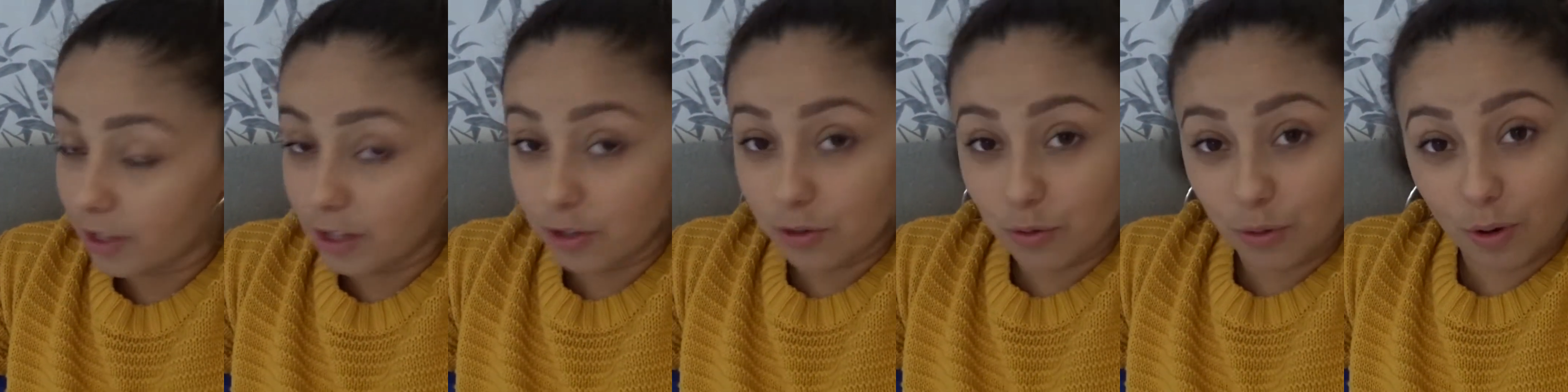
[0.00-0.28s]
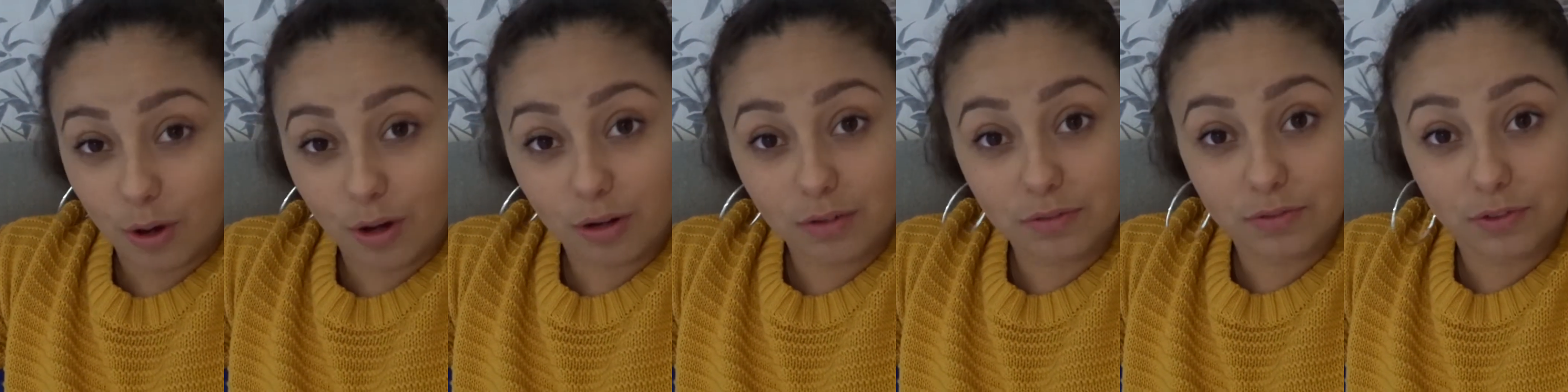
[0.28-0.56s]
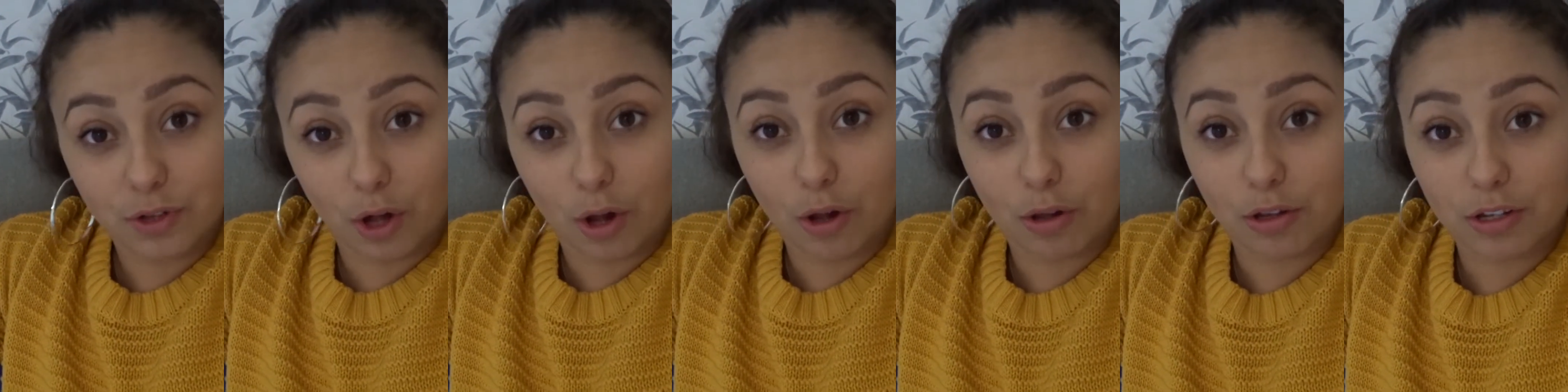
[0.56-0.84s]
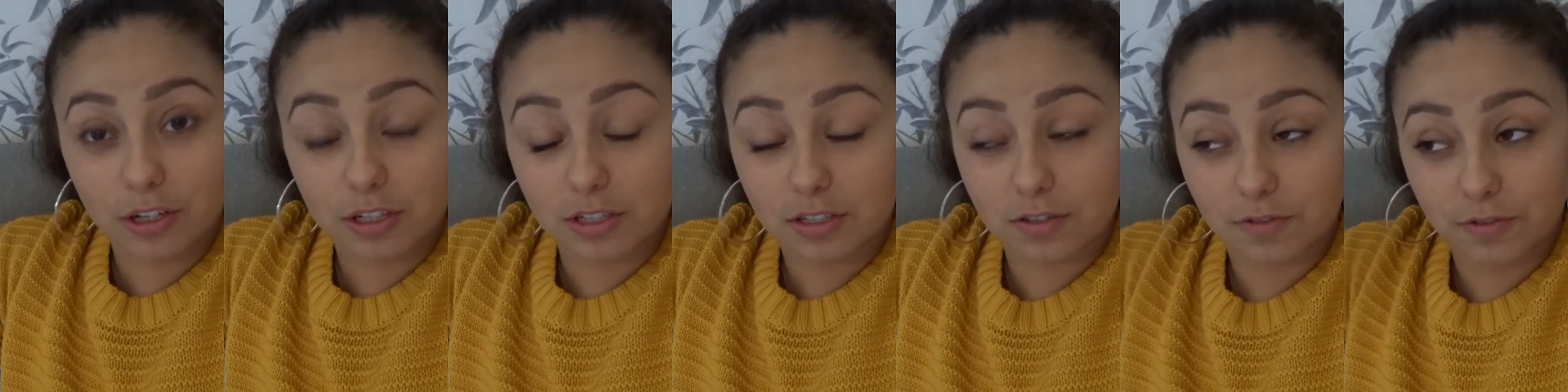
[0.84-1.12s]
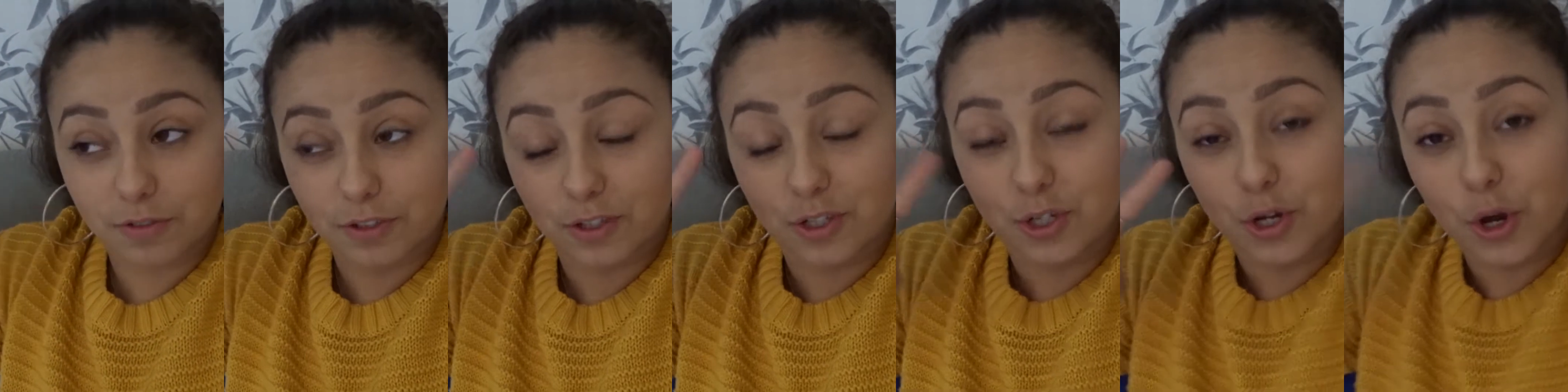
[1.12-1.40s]
twelve dollars
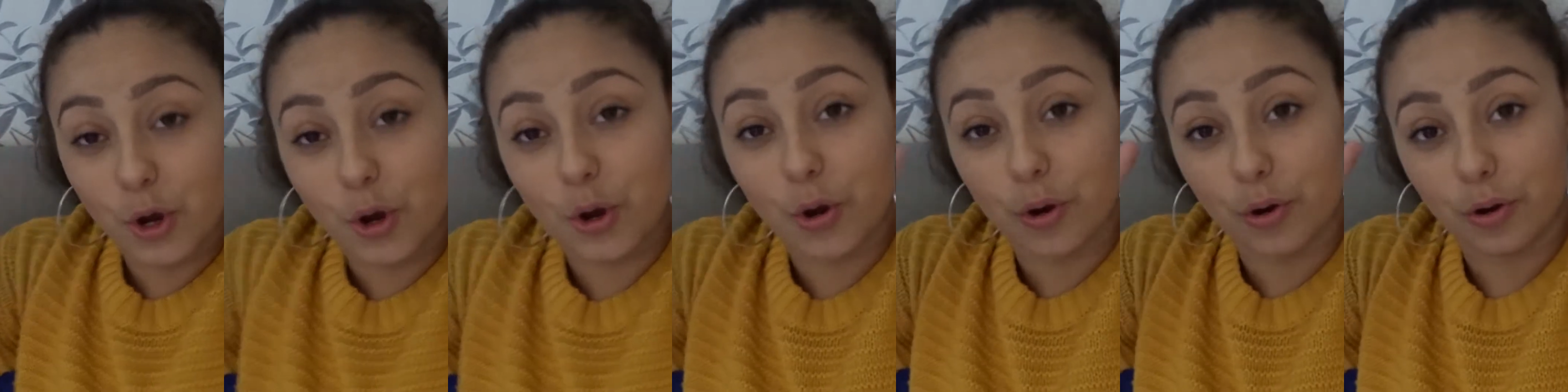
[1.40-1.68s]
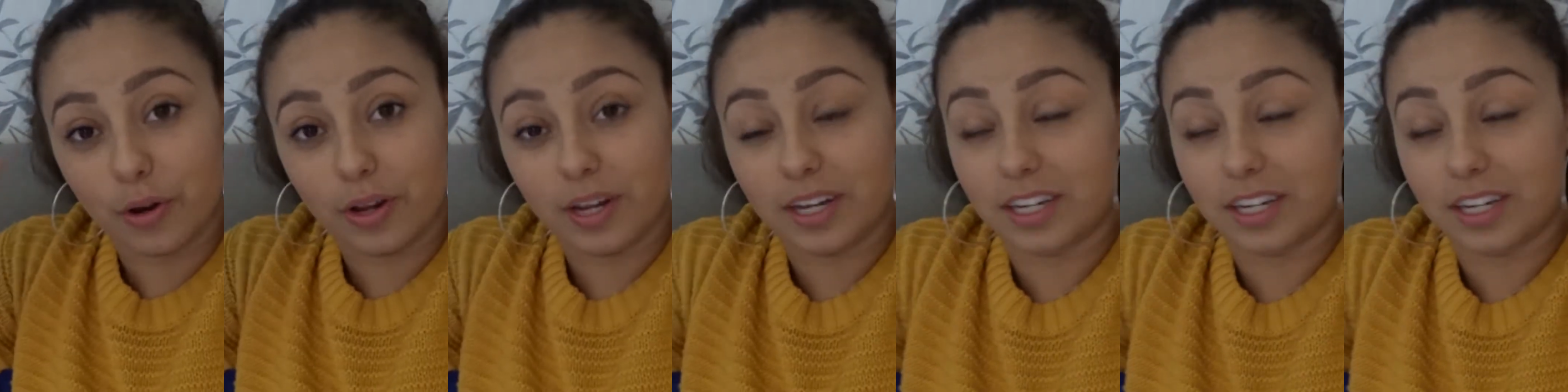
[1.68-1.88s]
for two.